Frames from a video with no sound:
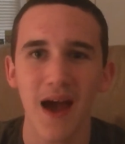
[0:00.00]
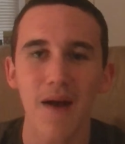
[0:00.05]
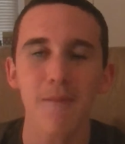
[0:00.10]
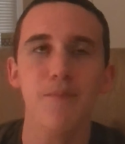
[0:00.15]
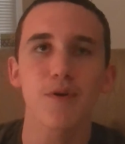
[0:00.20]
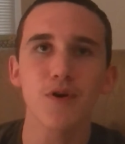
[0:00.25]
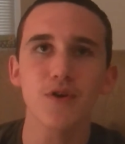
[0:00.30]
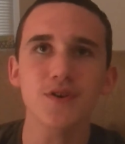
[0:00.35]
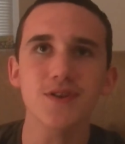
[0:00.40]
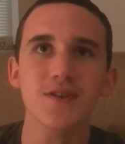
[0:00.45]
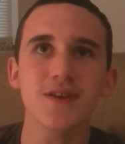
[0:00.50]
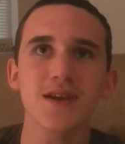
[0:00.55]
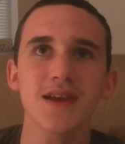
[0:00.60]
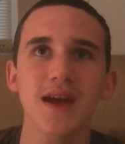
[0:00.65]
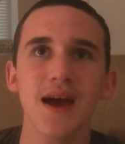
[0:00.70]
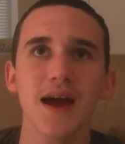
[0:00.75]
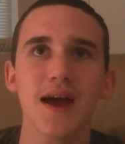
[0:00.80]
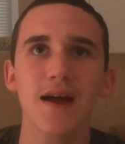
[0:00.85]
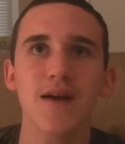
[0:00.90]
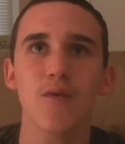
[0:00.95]
Personally,
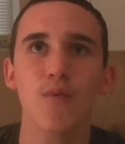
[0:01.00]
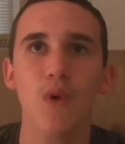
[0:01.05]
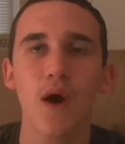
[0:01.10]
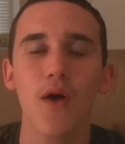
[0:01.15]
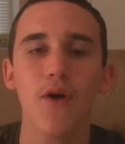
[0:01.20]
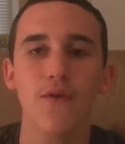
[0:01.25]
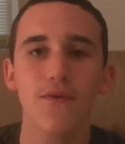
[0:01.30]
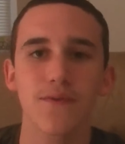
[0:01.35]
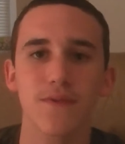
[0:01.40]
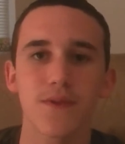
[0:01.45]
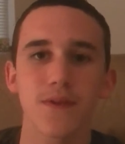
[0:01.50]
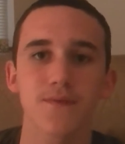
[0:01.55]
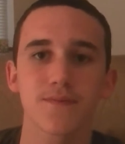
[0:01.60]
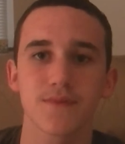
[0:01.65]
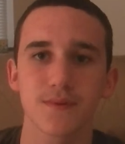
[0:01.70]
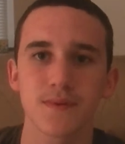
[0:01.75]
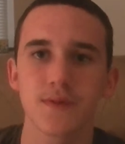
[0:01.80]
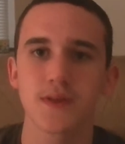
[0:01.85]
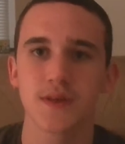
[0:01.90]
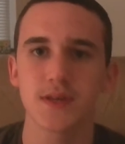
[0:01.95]
while the
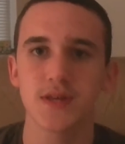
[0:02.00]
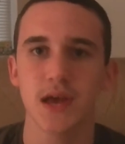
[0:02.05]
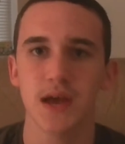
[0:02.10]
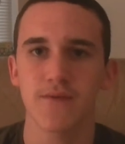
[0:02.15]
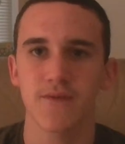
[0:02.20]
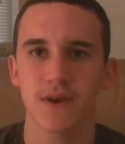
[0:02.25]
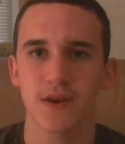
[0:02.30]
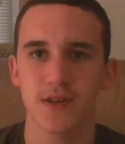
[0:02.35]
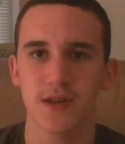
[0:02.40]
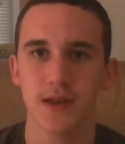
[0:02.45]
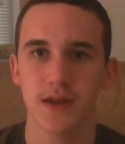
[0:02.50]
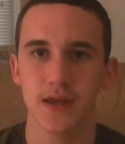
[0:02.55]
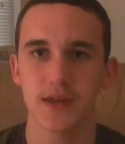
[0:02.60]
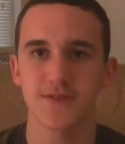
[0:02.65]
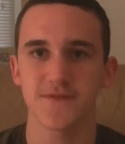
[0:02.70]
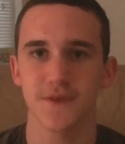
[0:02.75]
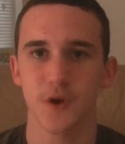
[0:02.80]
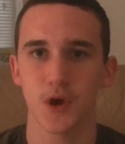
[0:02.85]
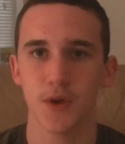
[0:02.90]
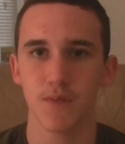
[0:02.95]
sci-fi setting is
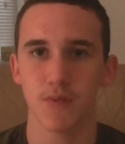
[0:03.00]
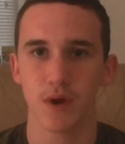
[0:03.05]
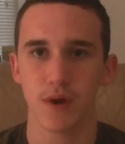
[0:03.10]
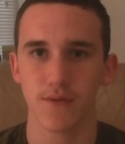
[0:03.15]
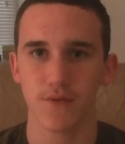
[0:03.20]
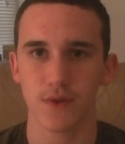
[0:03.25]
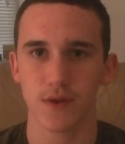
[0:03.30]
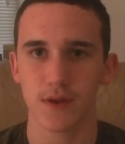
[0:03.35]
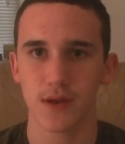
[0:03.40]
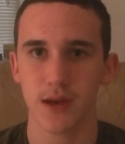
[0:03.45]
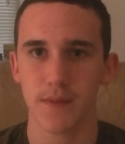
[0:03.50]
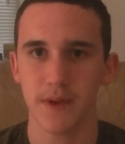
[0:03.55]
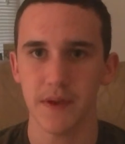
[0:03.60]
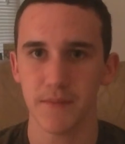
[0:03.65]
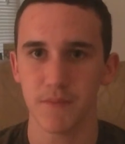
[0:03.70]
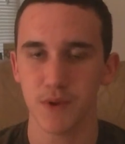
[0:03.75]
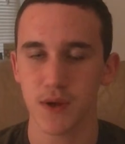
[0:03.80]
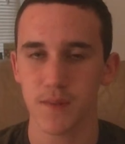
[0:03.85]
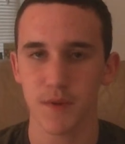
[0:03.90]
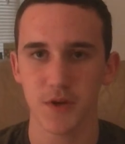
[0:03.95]
very prevalent, I mean,
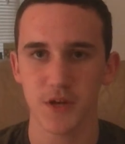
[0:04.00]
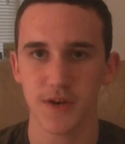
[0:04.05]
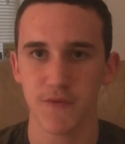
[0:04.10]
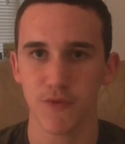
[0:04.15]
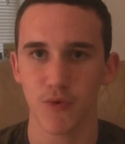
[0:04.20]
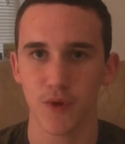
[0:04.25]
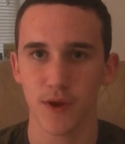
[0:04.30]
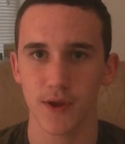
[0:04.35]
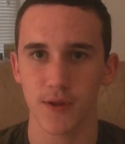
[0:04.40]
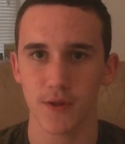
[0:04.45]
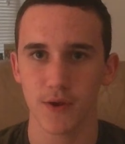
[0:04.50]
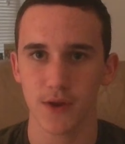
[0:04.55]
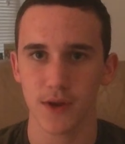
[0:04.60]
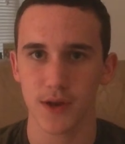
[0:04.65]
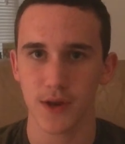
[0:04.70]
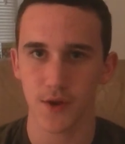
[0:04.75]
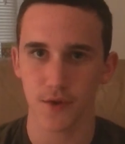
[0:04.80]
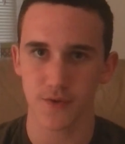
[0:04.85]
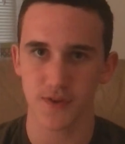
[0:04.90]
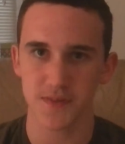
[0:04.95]
pretty much everywhere you look,
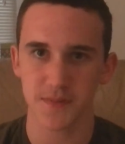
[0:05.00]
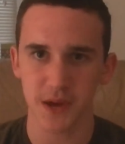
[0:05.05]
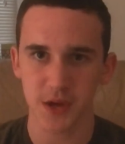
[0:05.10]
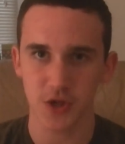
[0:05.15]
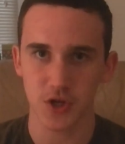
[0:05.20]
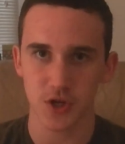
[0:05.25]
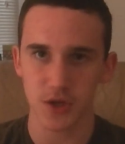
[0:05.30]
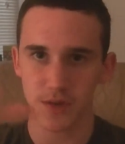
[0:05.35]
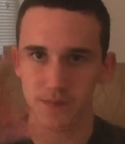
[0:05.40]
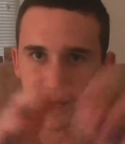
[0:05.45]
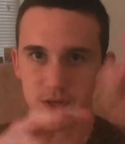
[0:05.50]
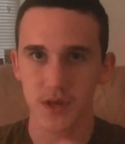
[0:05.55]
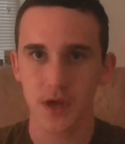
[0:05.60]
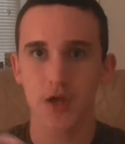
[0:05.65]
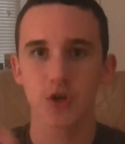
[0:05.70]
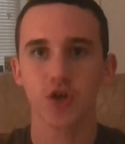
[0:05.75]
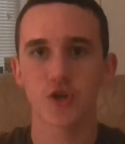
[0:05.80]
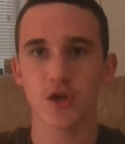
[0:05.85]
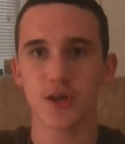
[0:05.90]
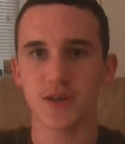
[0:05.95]
spaceships,
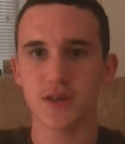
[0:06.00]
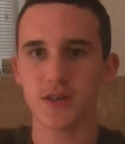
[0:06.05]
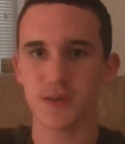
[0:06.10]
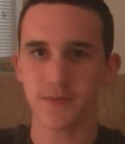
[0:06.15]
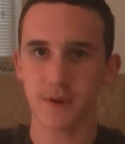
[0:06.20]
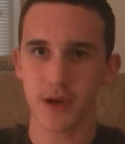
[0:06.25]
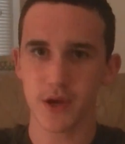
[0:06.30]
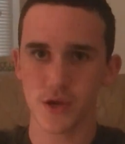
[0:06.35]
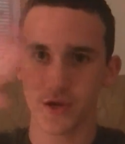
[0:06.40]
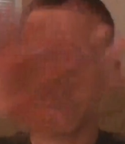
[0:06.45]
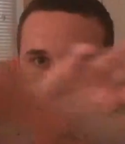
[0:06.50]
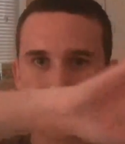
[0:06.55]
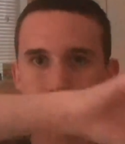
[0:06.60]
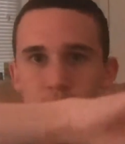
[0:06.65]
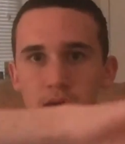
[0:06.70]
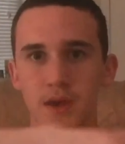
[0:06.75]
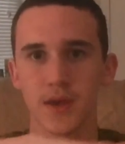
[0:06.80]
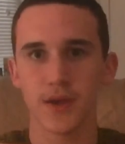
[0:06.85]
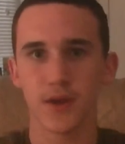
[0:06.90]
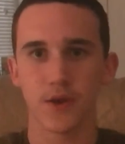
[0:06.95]
shot to space,
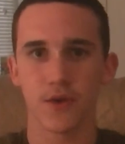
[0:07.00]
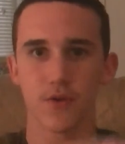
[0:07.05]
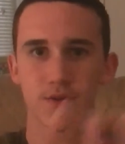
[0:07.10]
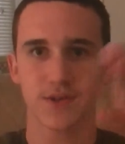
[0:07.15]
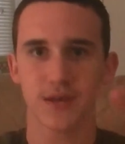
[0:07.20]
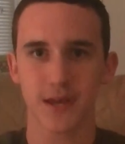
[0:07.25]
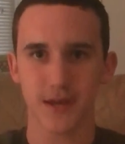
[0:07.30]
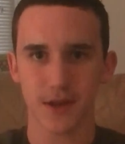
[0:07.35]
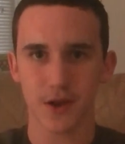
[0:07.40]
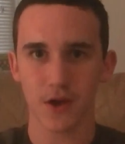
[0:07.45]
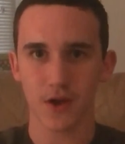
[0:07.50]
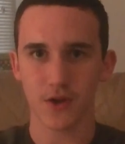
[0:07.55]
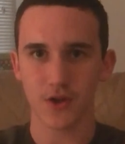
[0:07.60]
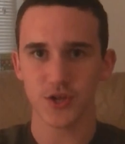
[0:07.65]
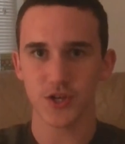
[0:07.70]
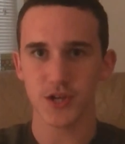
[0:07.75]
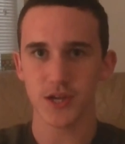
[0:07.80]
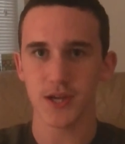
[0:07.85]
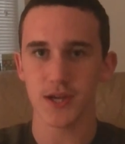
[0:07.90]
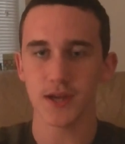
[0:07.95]

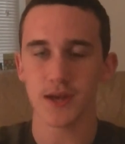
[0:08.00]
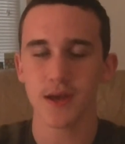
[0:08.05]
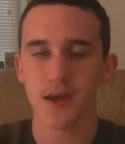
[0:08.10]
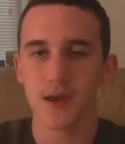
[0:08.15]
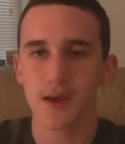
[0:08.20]
technology,